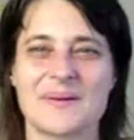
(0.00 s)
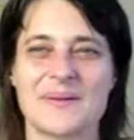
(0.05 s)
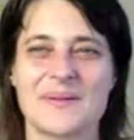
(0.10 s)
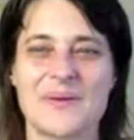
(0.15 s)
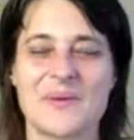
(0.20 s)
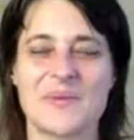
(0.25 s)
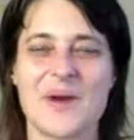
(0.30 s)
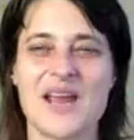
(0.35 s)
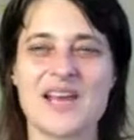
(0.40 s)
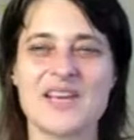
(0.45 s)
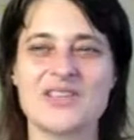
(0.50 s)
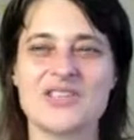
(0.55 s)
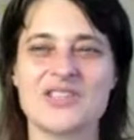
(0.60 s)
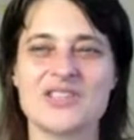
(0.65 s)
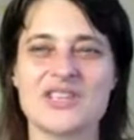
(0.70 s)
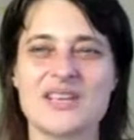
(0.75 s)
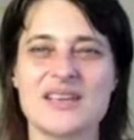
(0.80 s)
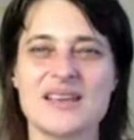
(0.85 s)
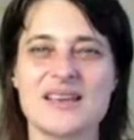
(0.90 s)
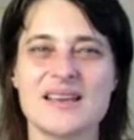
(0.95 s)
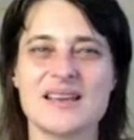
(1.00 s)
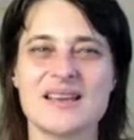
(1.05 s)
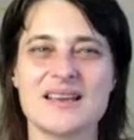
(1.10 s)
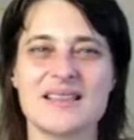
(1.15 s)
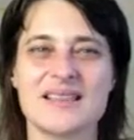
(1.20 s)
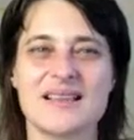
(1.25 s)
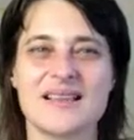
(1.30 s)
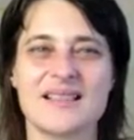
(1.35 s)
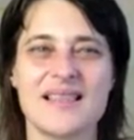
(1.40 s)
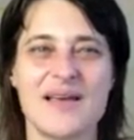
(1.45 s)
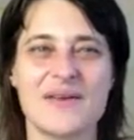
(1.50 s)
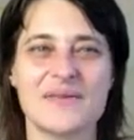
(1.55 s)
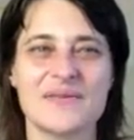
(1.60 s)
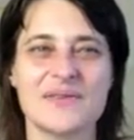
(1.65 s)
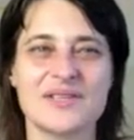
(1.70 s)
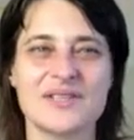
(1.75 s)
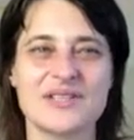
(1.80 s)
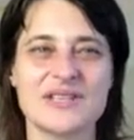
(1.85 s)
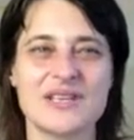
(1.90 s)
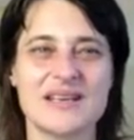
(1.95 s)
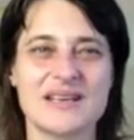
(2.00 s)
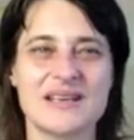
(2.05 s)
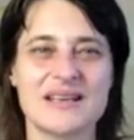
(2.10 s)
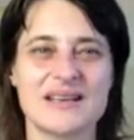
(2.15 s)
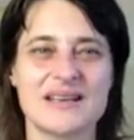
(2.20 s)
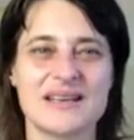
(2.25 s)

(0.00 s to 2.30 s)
the right cheek, the left cheek,